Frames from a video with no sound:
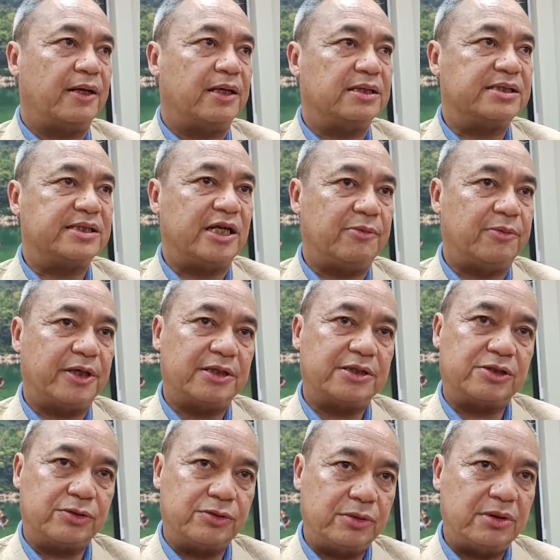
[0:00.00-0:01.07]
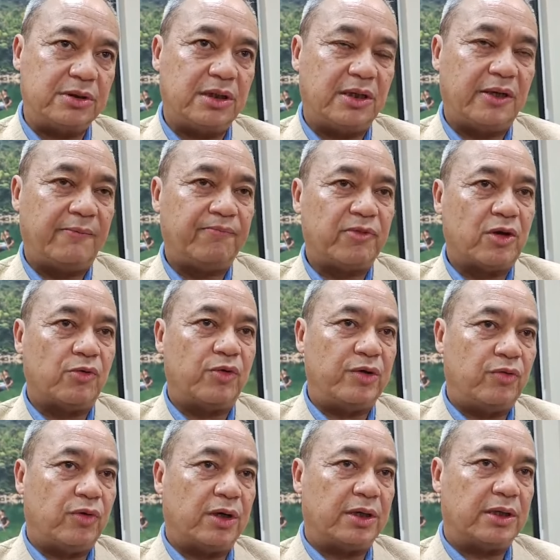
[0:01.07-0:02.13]
celebrated soon. We
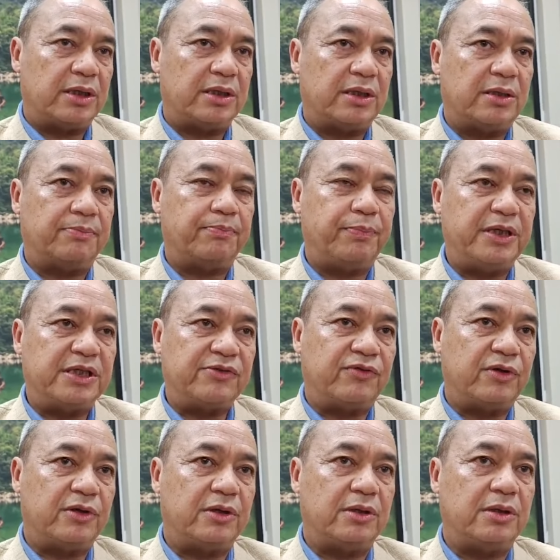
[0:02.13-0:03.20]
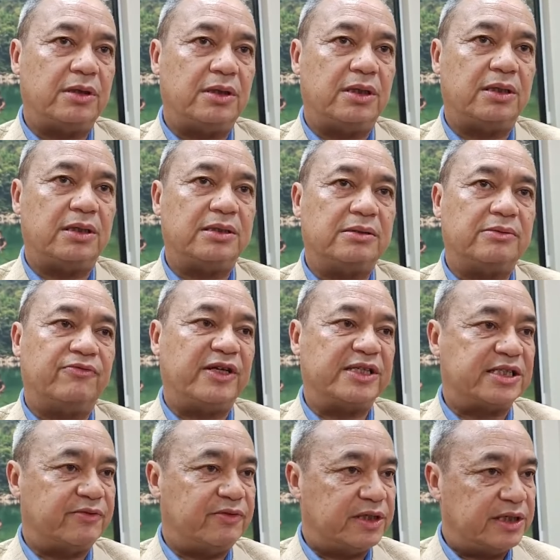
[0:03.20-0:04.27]
want peaceful
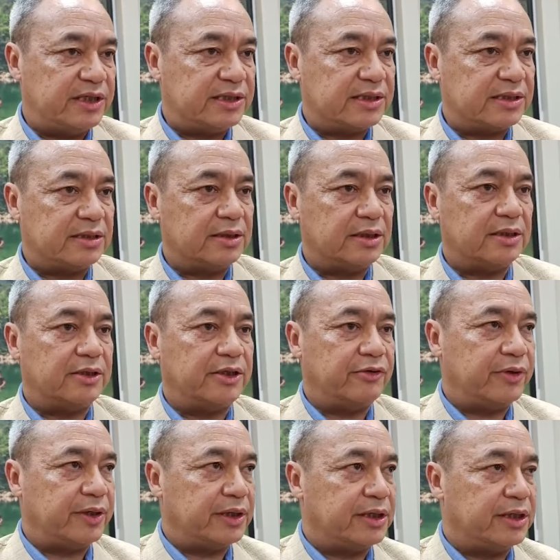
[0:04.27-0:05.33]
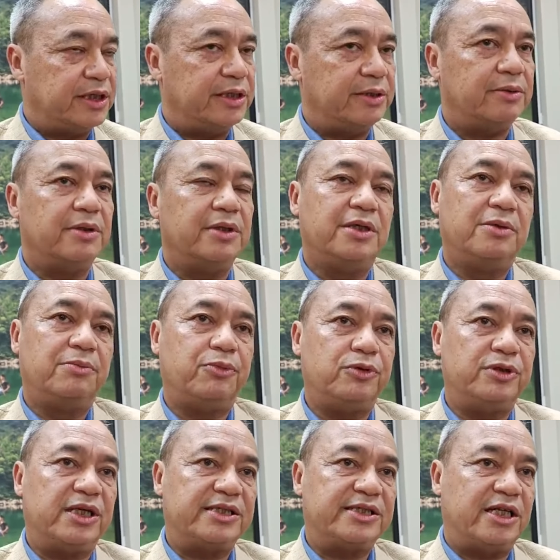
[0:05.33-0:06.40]
festivities during the
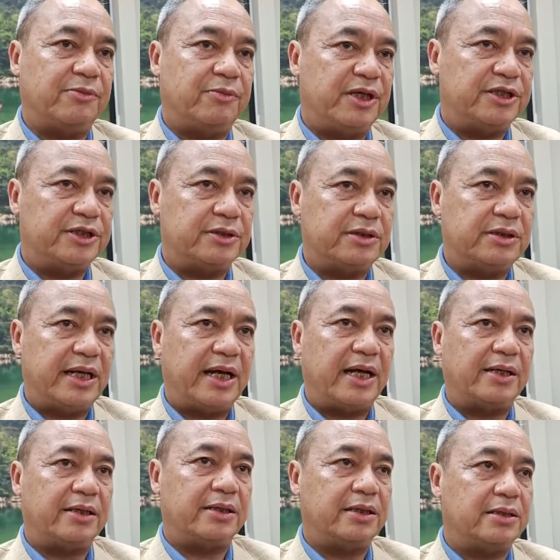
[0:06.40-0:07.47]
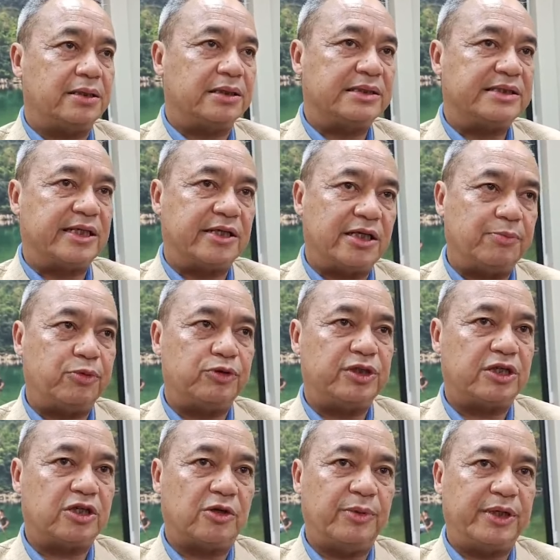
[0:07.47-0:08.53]
Puja celebration. And the Central
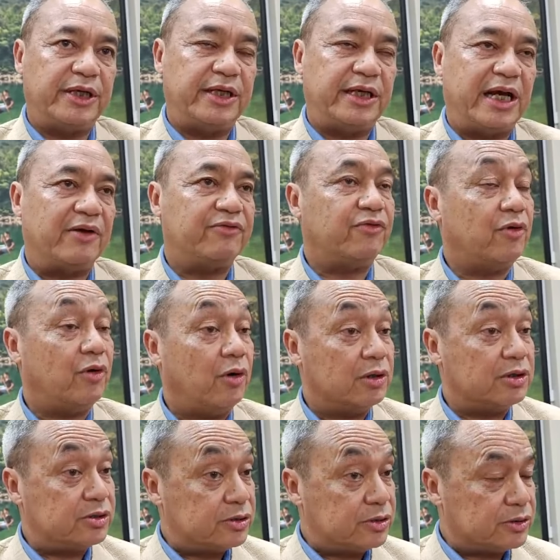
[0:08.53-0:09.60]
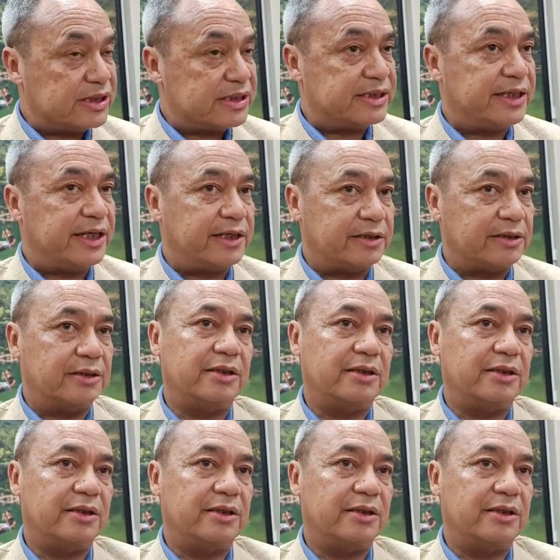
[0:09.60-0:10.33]
Puja Committee have also stated